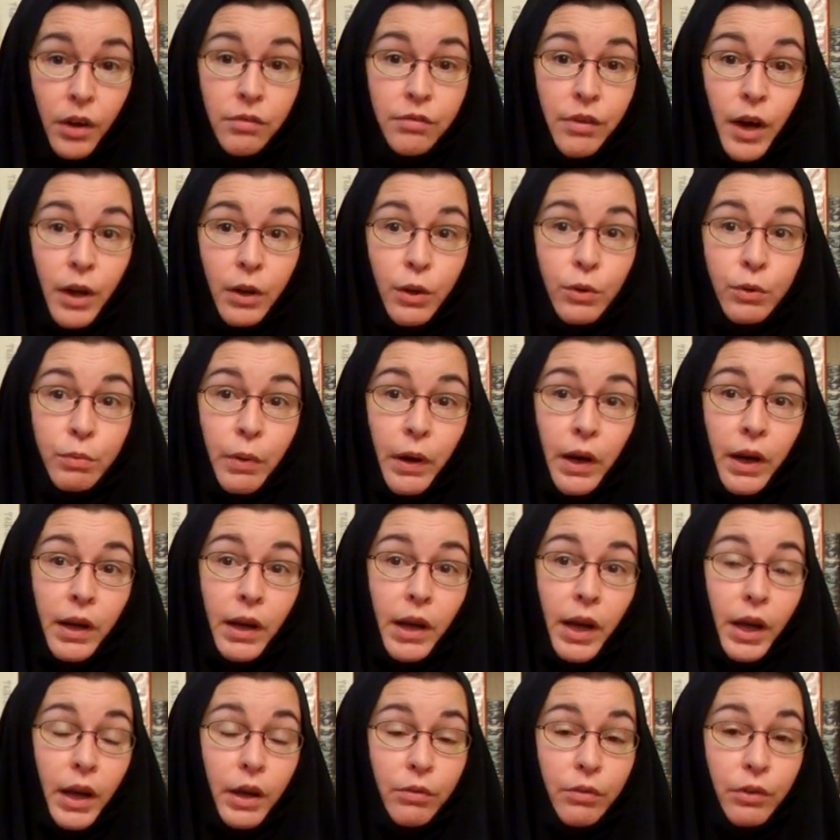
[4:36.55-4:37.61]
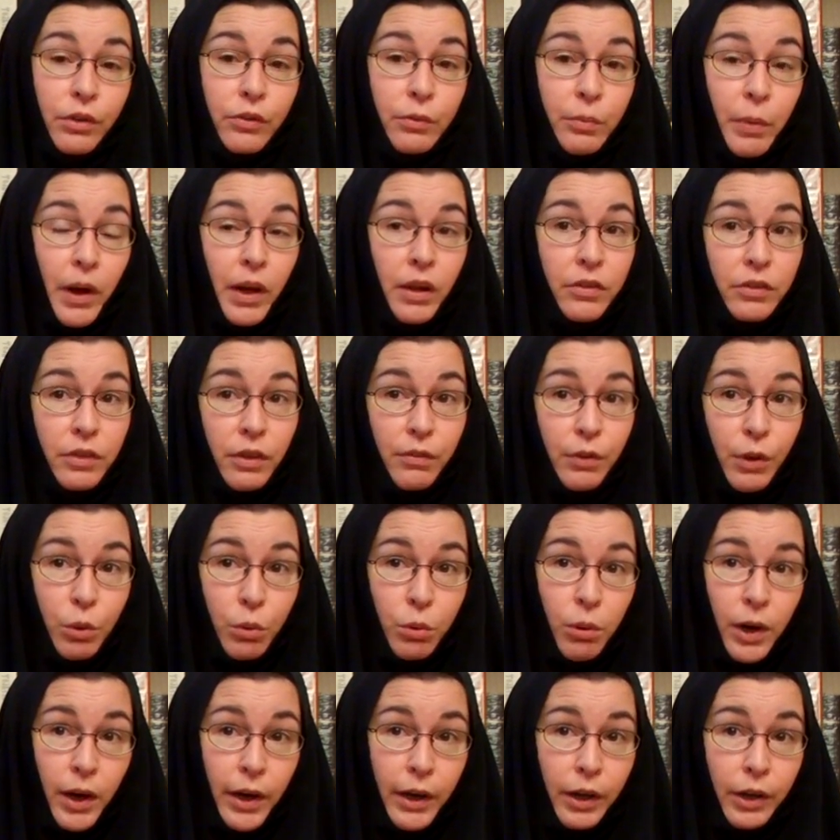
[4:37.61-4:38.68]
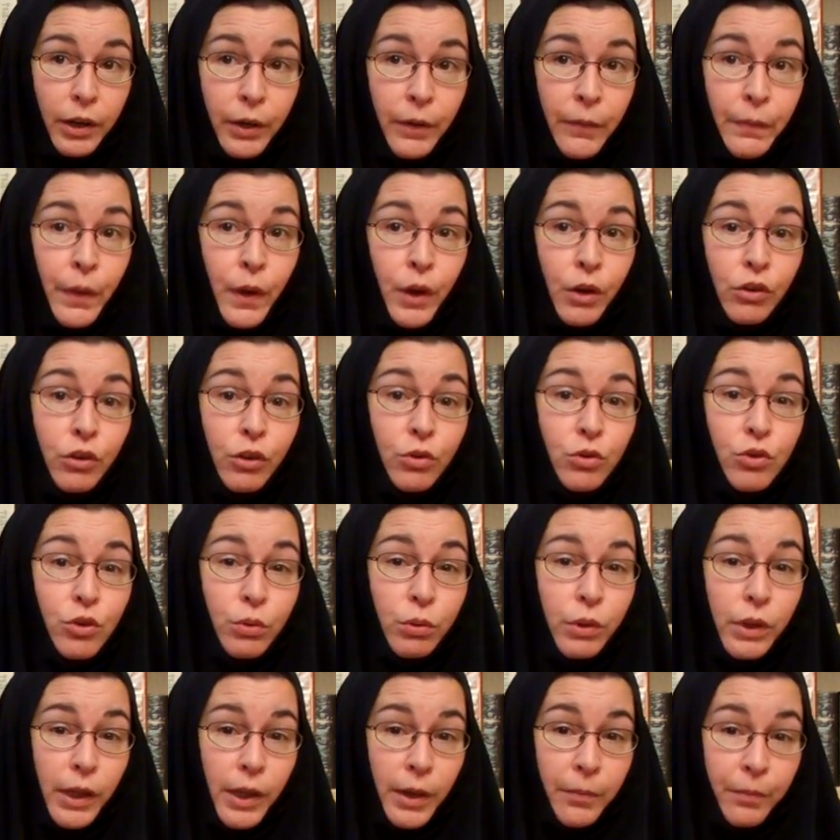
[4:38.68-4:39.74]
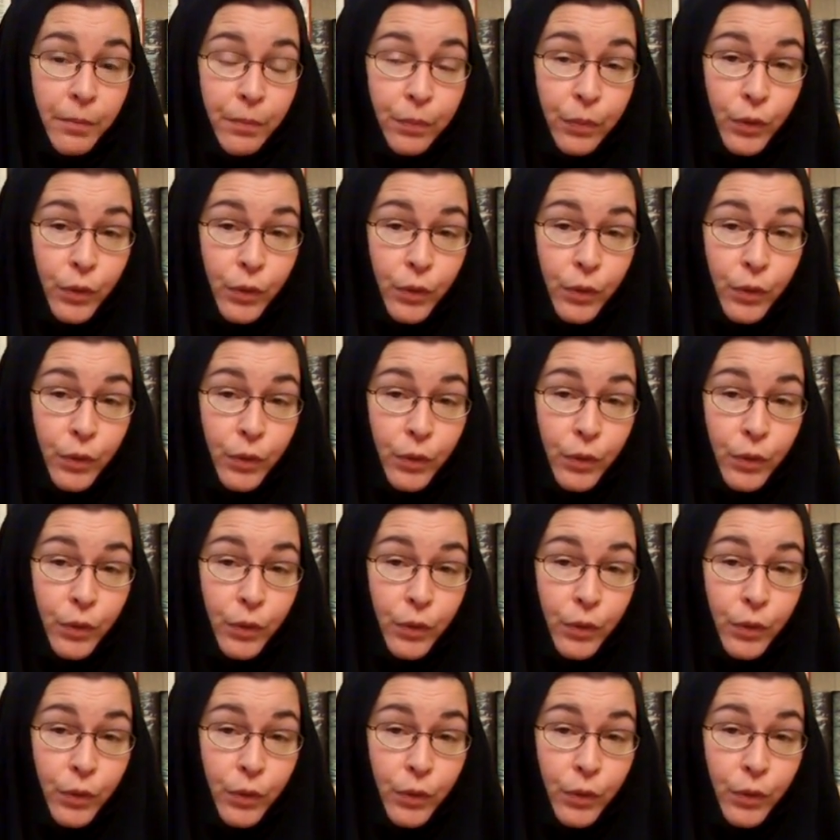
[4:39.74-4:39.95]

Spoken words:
followed by a response of the choir, usually,